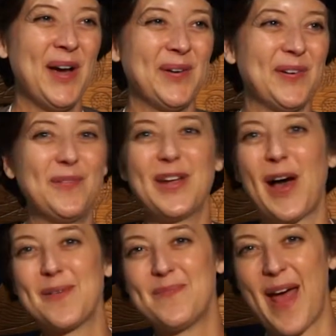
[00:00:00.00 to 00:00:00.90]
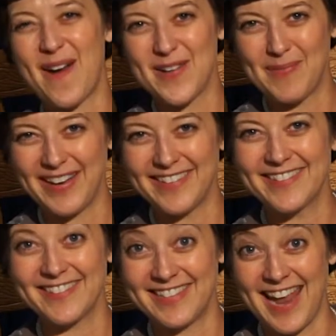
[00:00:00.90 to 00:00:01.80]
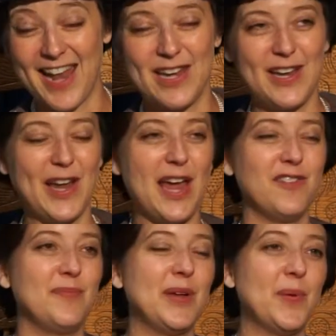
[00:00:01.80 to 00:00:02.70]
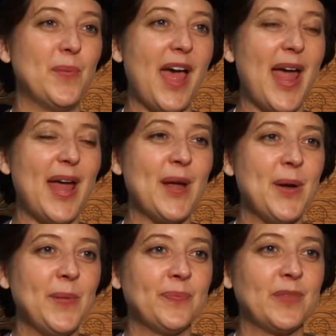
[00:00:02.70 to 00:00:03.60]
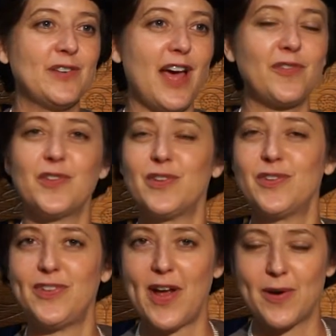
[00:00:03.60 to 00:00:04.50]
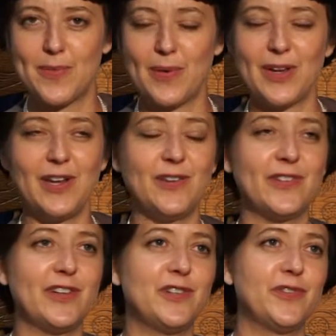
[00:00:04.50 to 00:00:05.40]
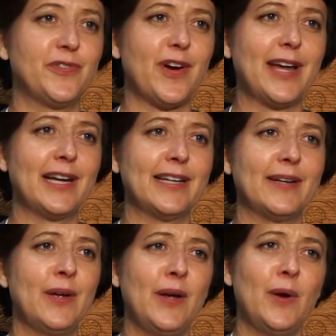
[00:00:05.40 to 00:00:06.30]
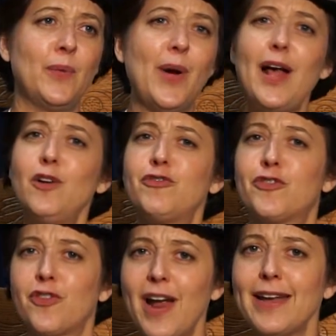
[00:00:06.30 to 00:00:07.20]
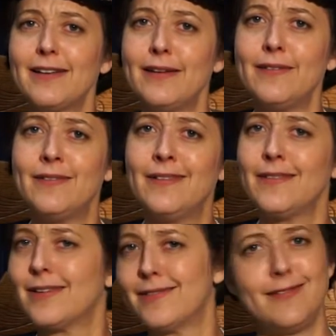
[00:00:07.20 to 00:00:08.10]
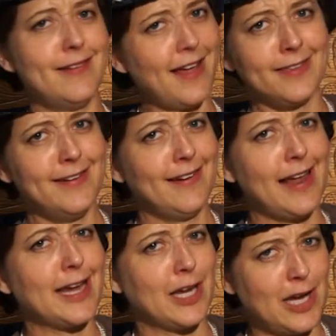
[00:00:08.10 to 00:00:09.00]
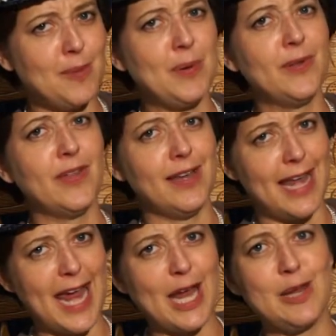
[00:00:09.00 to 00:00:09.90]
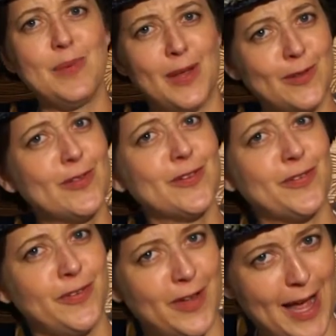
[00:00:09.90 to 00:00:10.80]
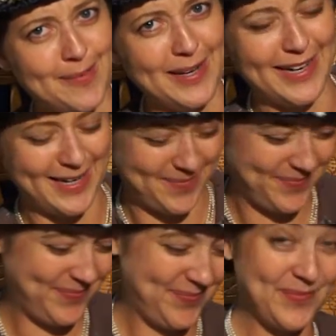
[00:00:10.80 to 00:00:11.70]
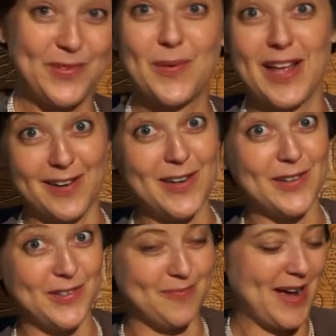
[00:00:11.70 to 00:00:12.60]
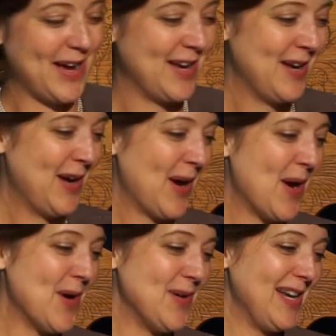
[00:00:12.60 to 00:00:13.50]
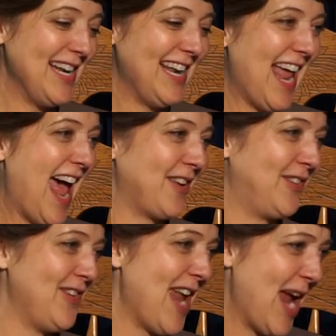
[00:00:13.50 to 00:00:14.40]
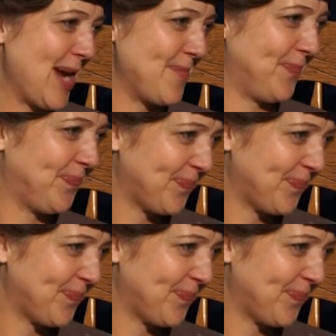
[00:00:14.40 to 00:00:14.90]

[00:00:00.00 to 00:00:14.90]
when we got married, my Uncle Teddy gave me away. And after the ceremony, he said to Franklin, "Well, Franklin, there's nothing like keeping the name in the family." So that is my only last name.